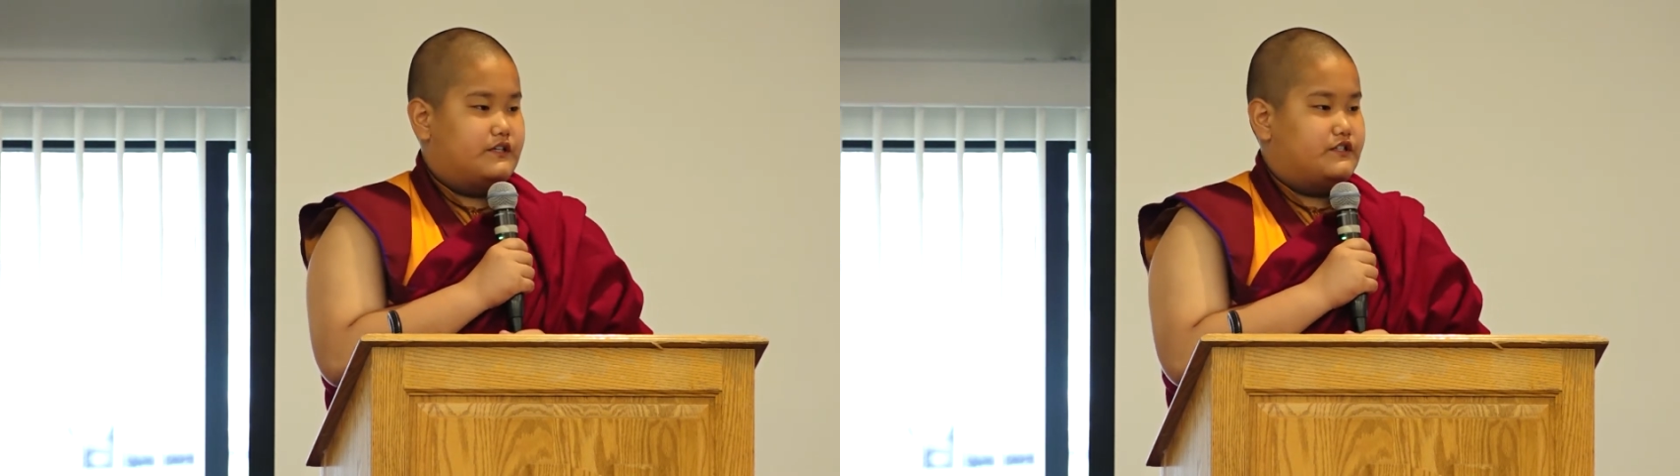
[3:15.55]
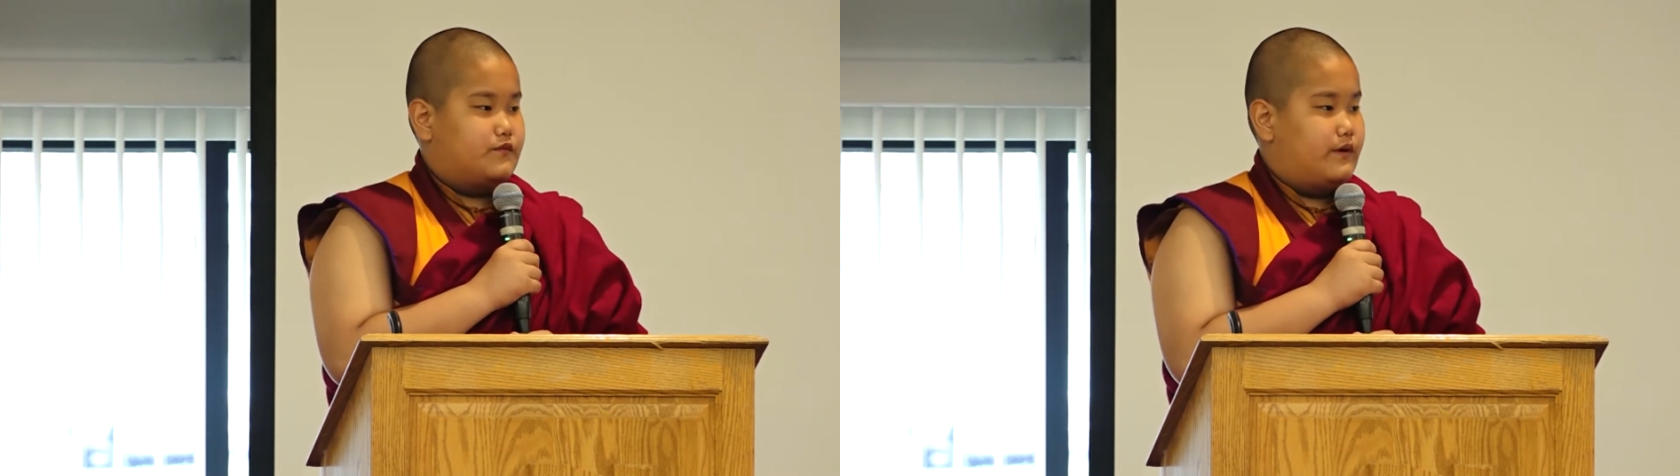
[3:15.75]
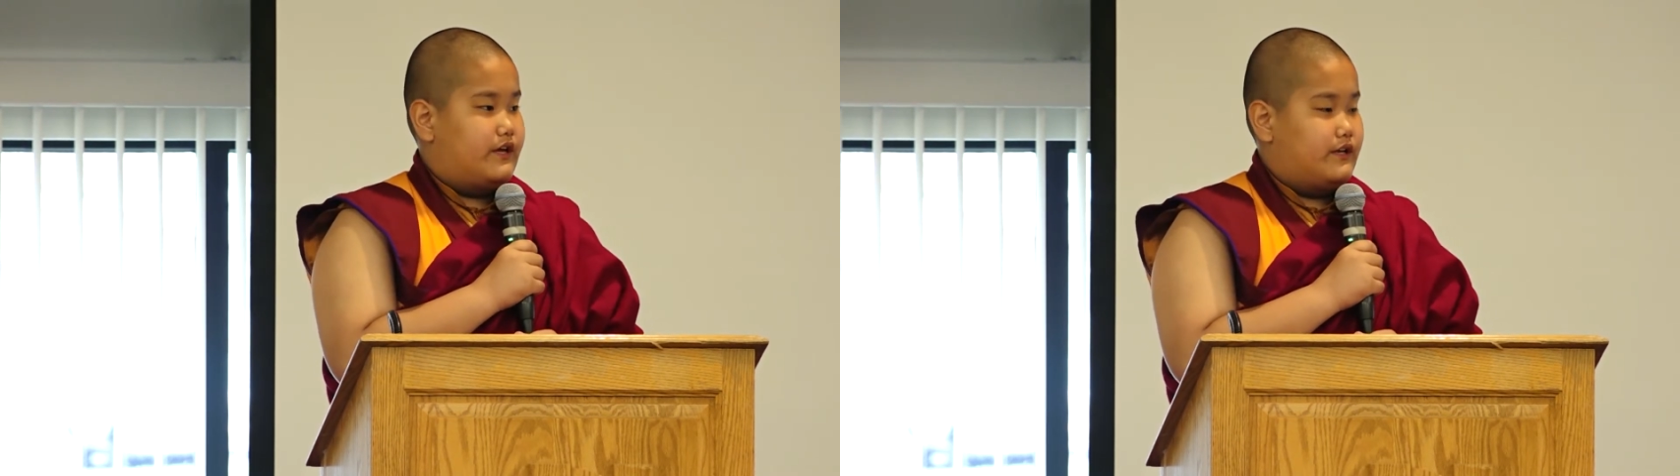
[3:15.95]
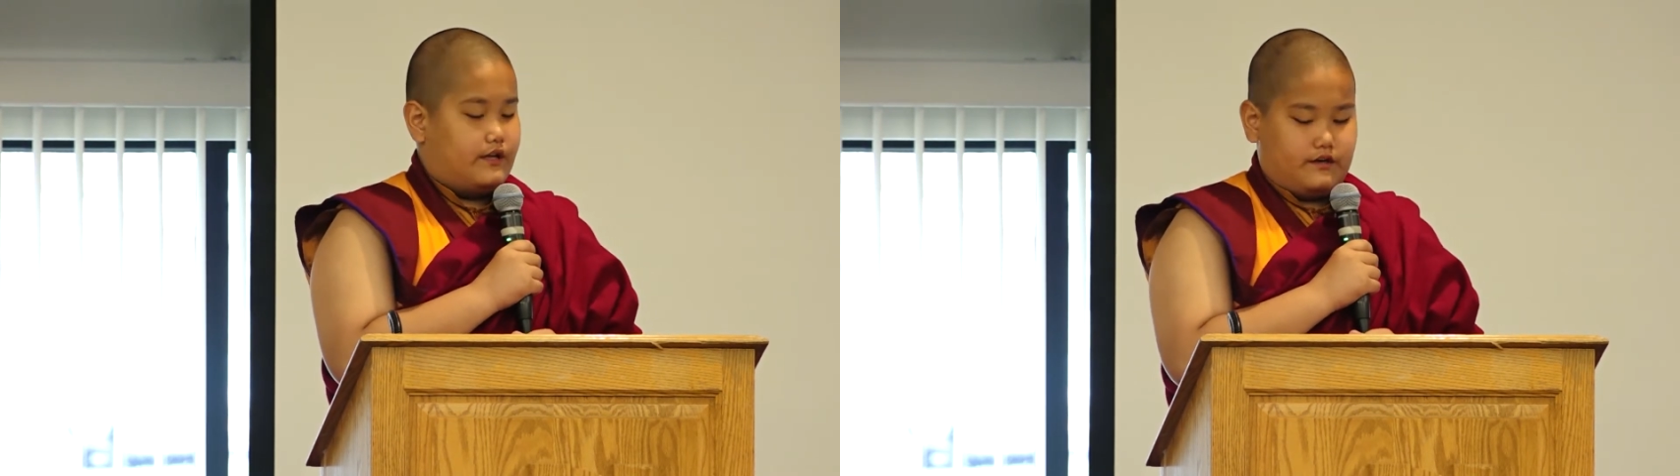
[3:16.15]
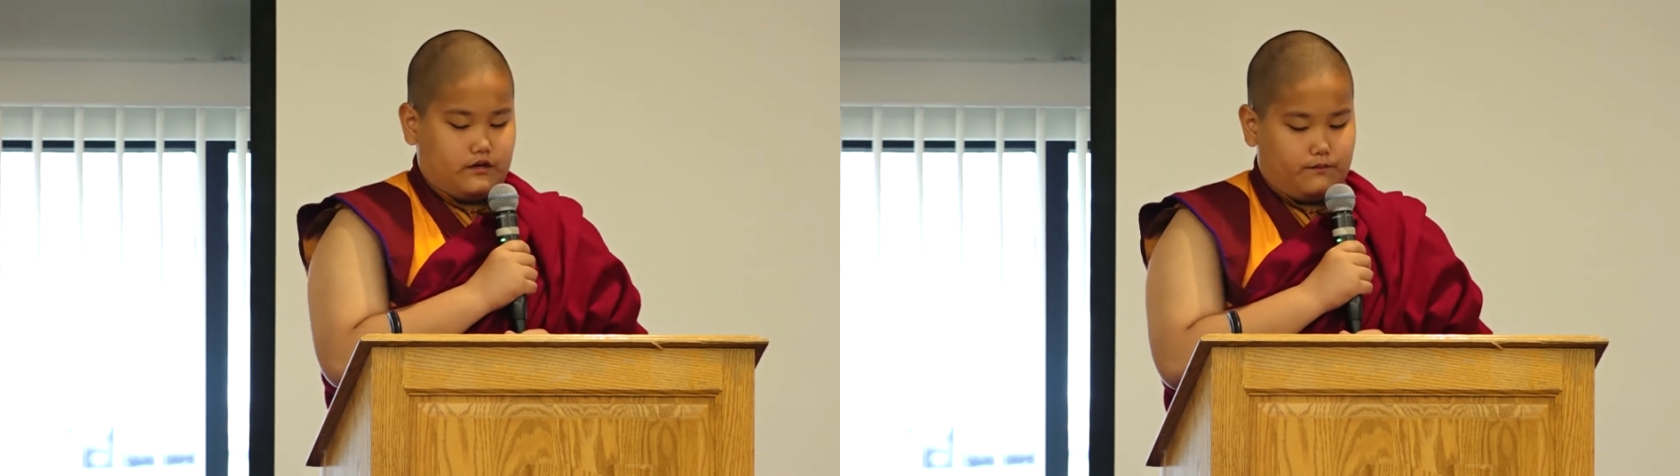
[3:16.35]
in Tibet
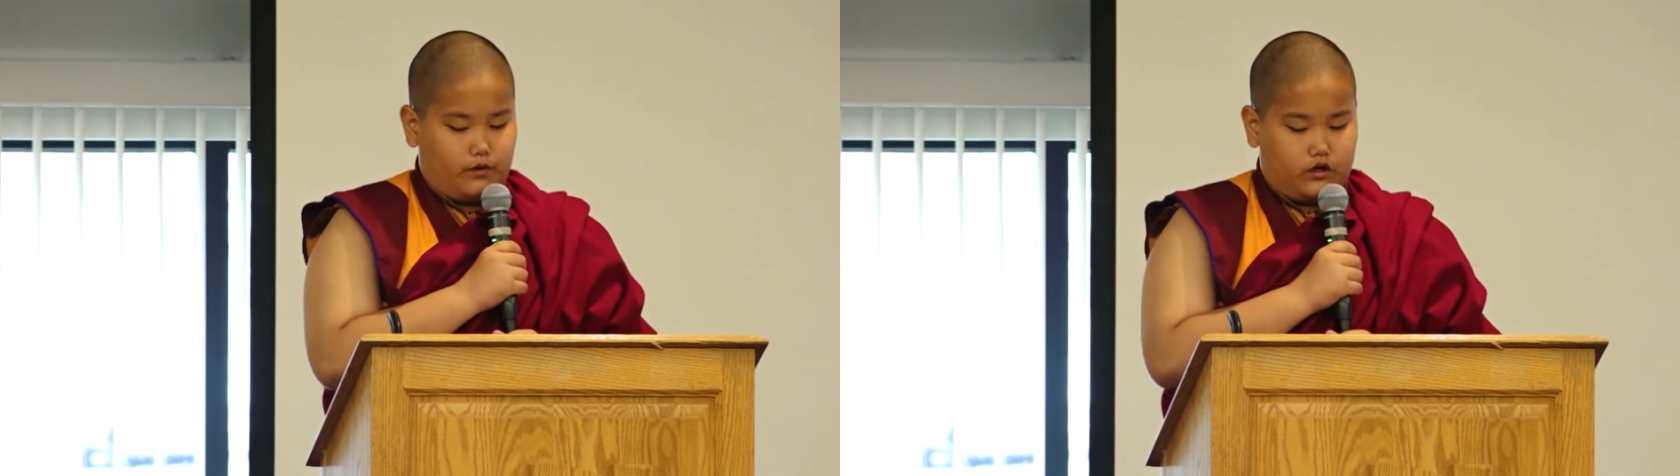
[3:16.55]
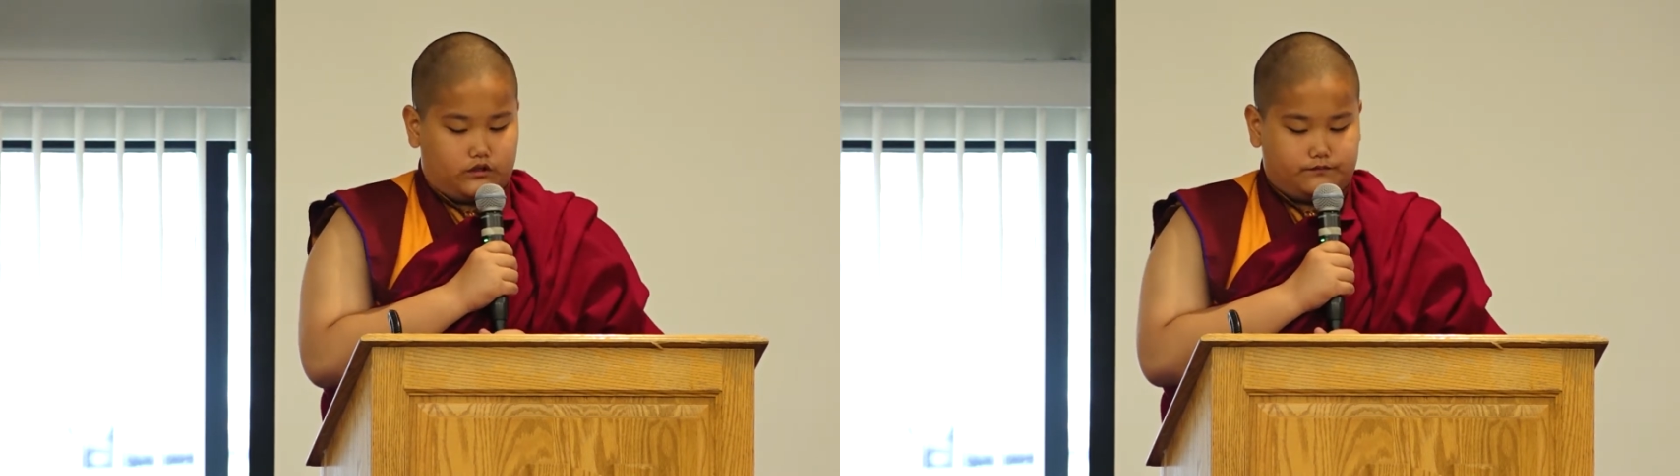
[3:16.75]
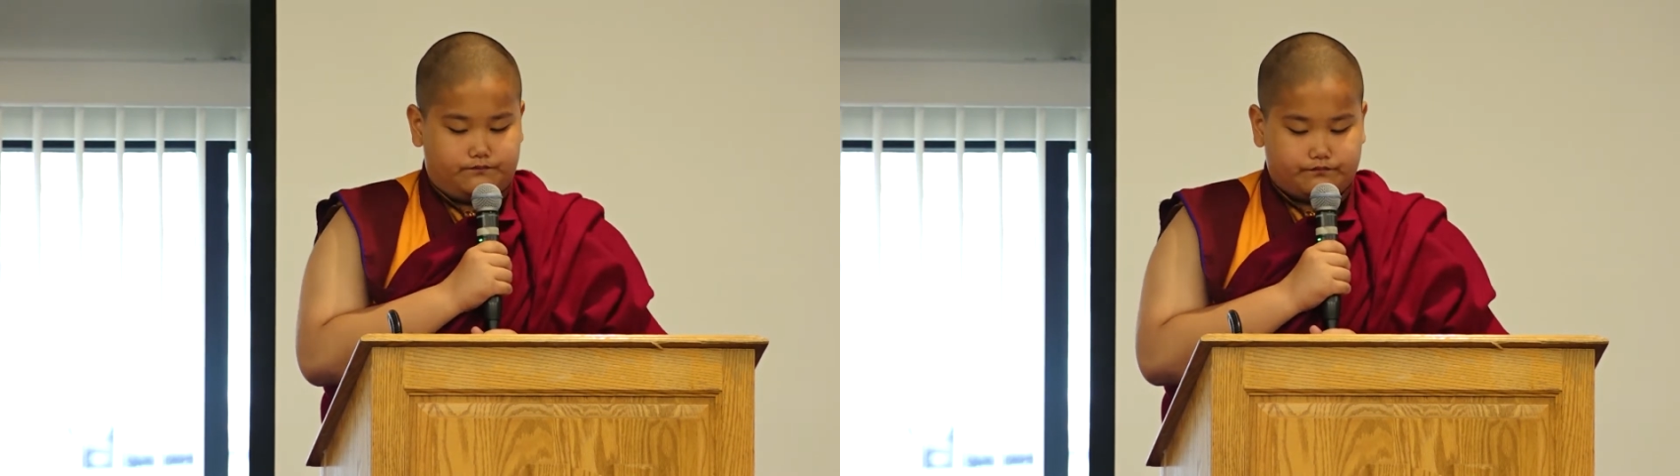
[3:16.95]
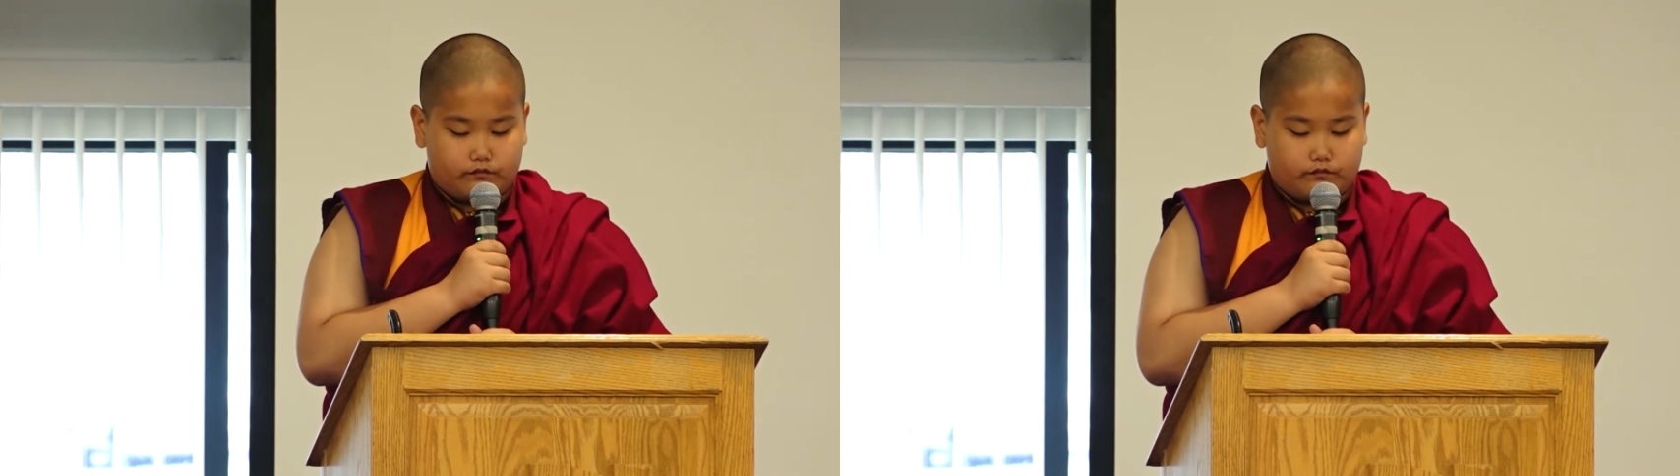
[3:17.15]
and Nepal,